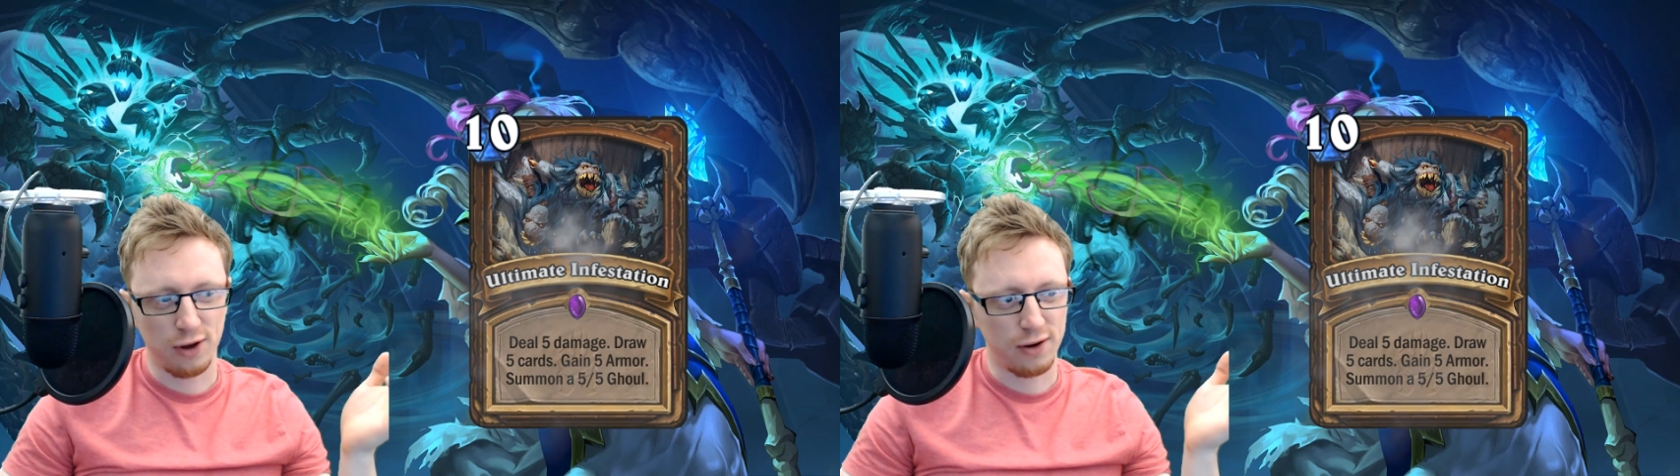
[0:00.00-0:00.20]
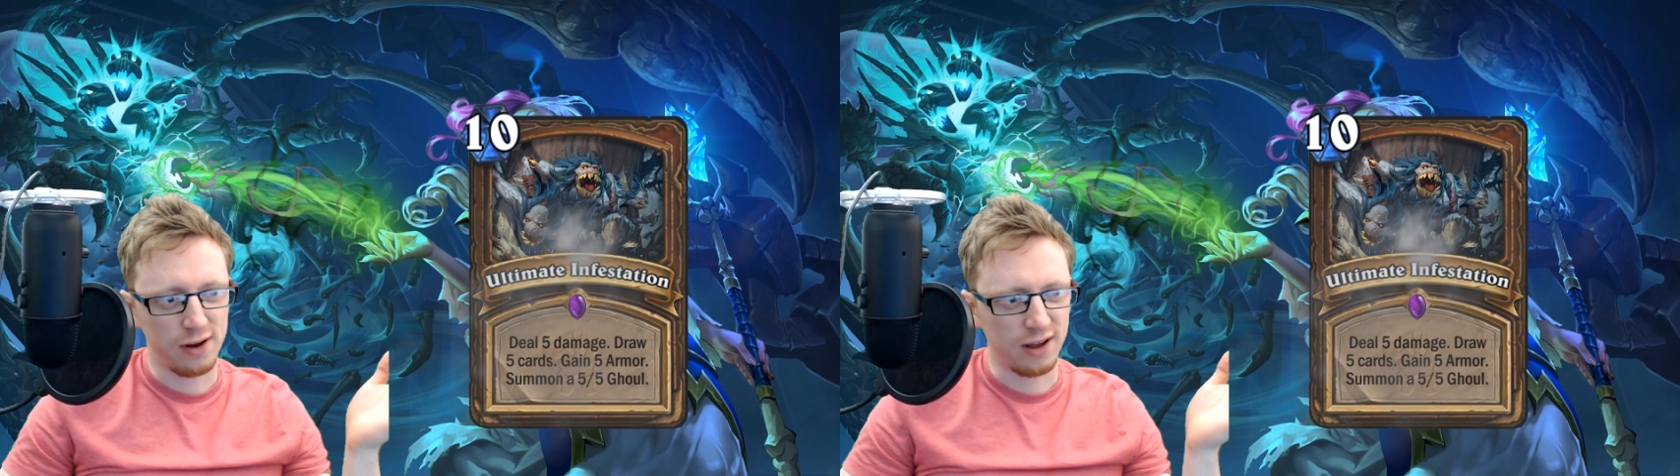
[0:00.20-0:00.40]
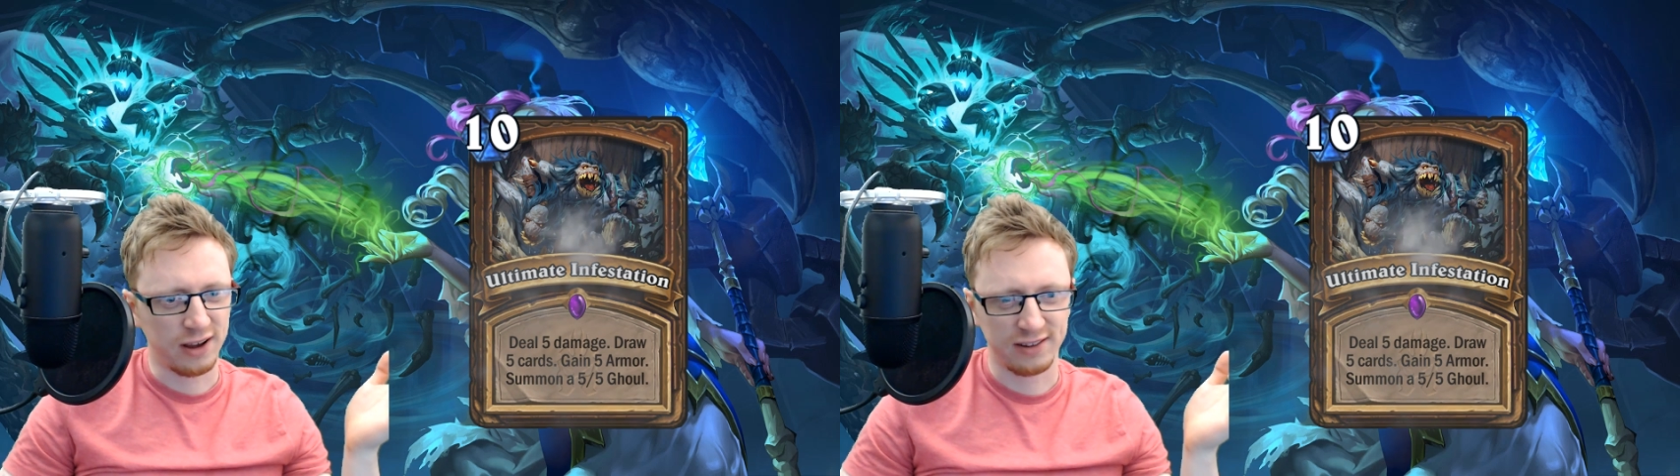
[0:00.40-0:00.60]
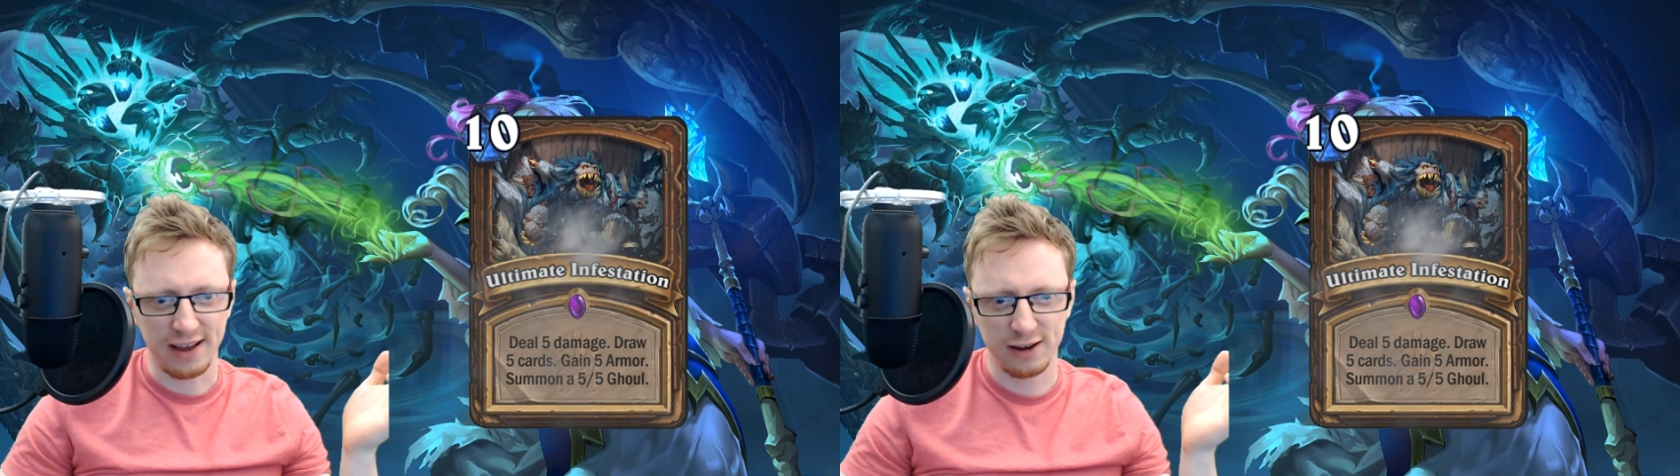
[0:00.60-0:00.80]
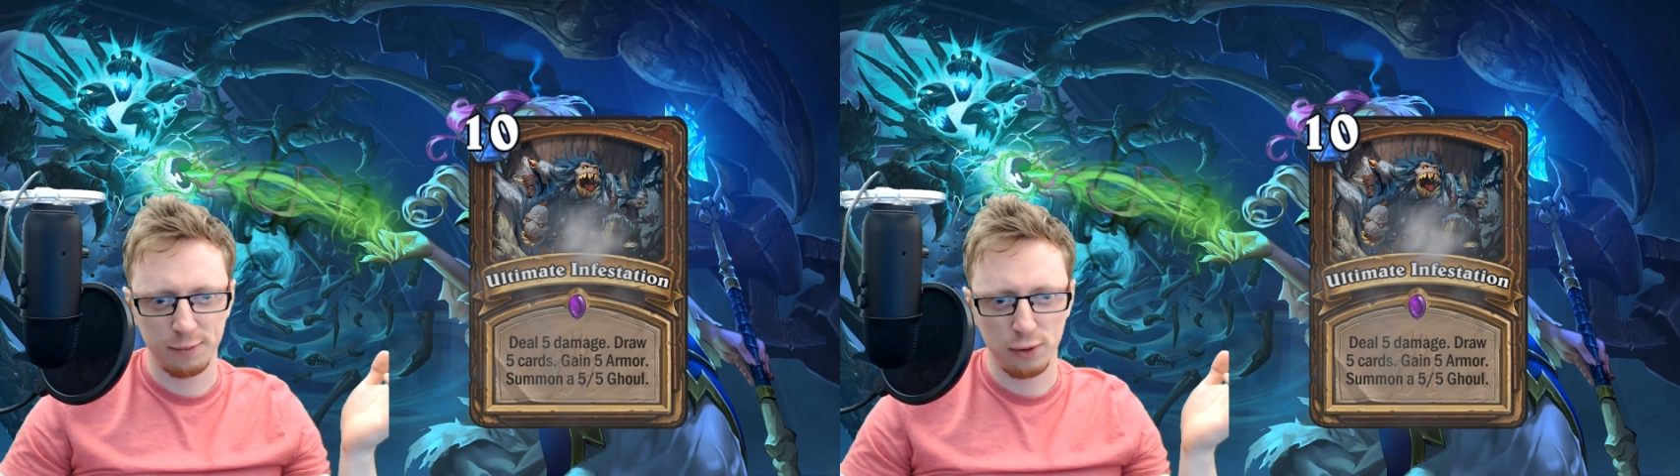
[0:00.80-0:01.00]
got a
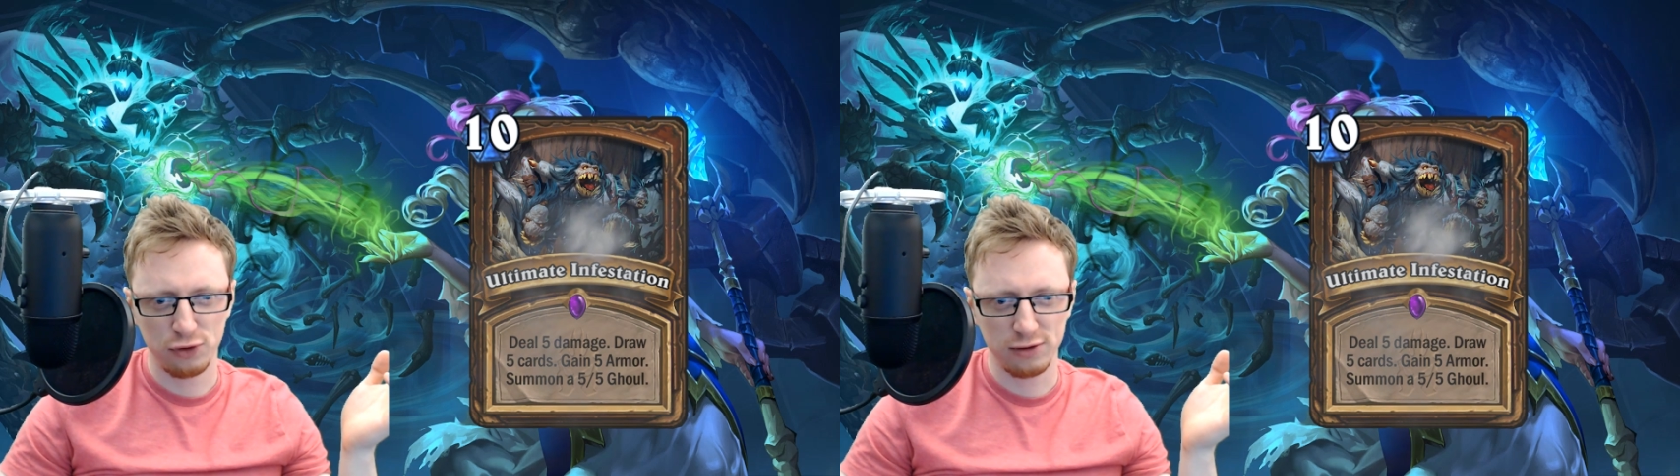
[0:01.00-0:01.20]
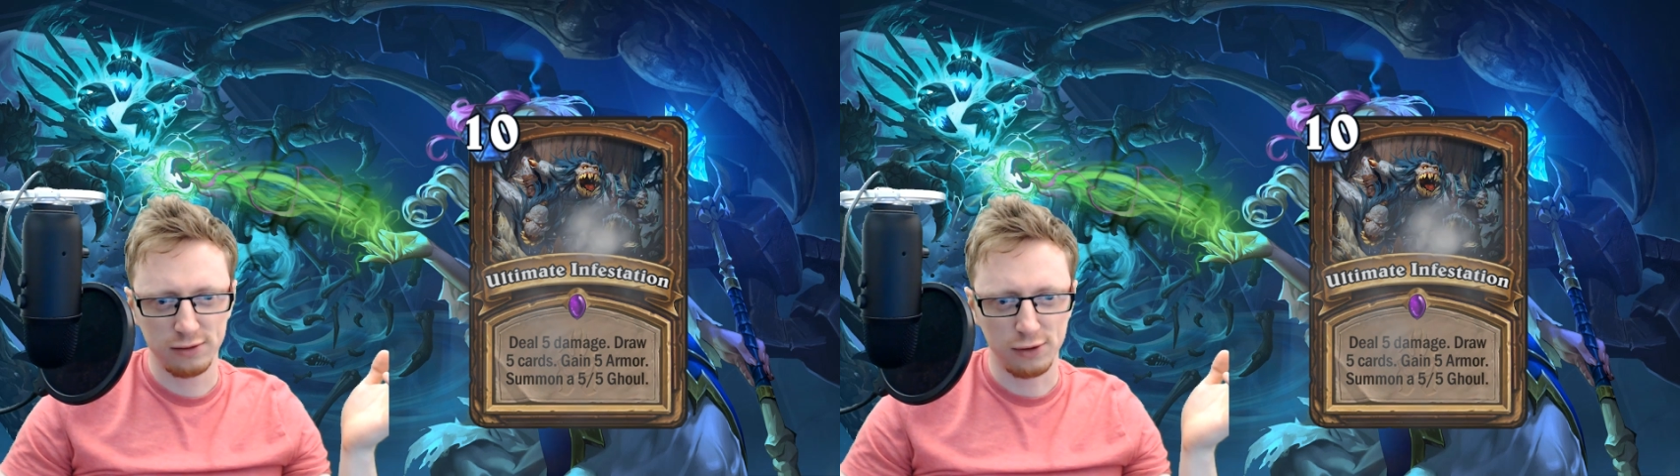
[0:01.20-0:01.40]
Kazakis potion,